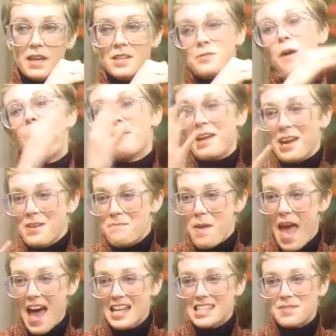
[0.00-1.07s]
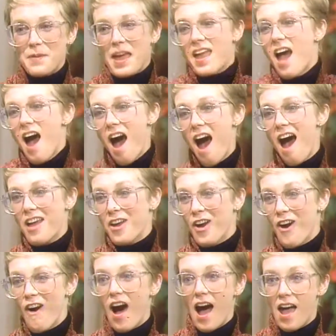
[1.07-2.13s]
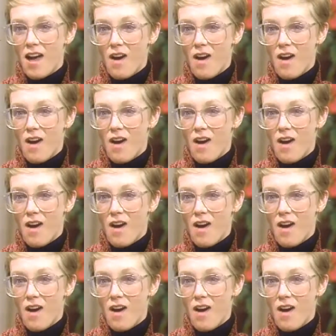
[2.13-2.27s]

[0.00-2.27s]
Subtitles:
He's probably going to pass me. You know, I